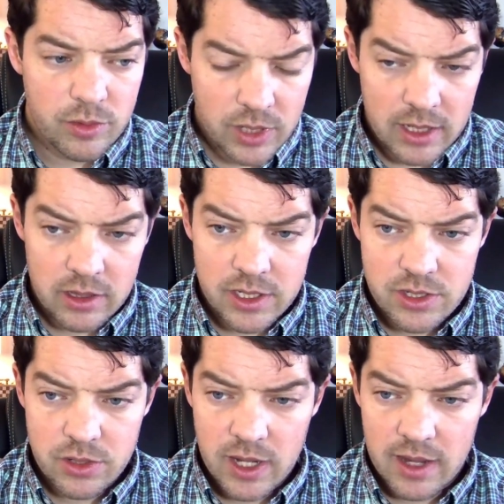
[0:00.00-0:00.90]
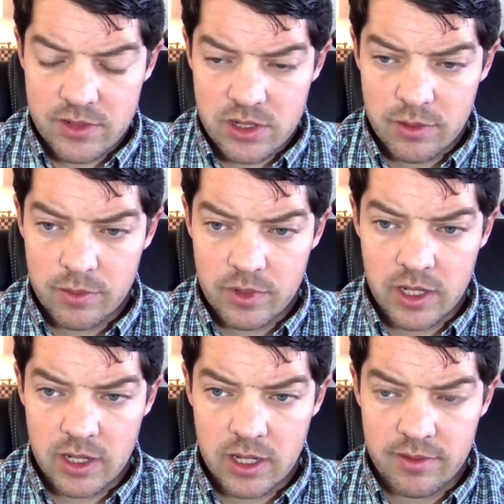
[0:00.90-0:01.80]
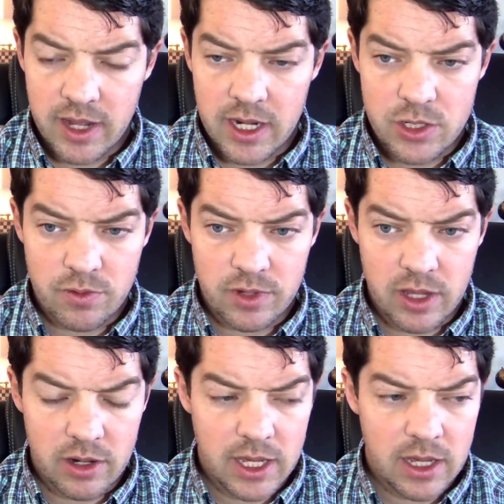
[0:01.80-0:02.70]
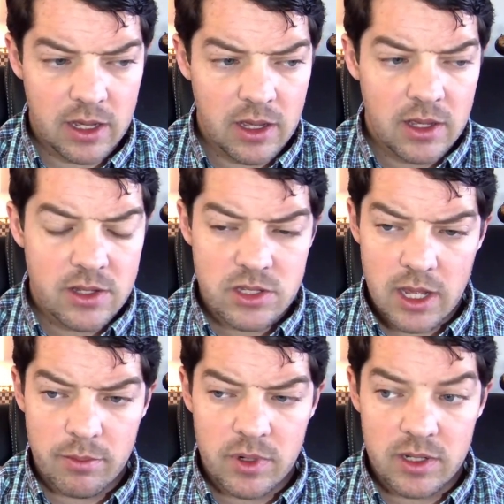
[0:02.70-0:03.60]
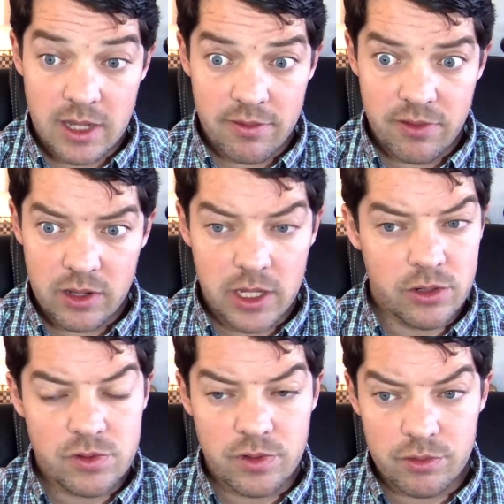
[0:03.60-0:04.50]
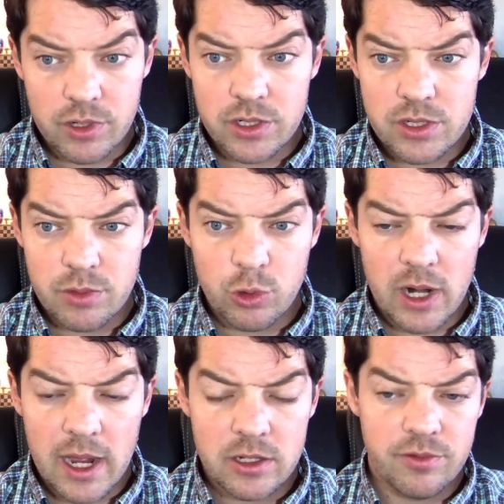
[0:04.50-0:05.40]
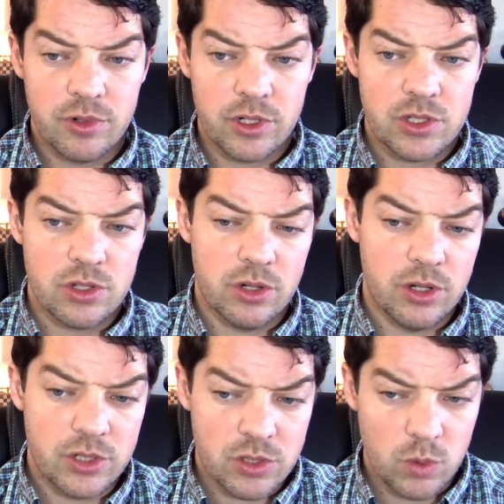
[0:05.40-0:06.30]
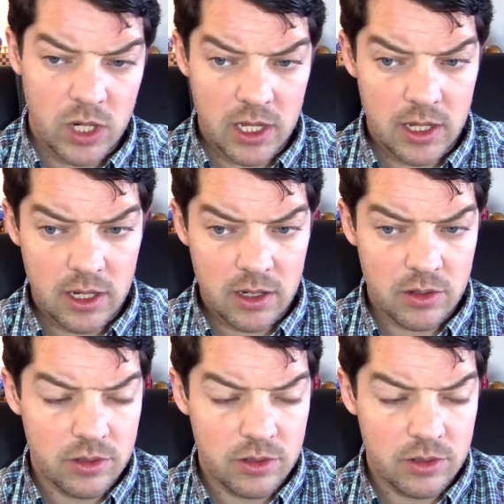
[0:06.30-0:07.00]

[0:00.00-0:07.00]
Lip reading: at least you have some advantage over their king. Same definitely goes for the rooks. The more active rooks are just winning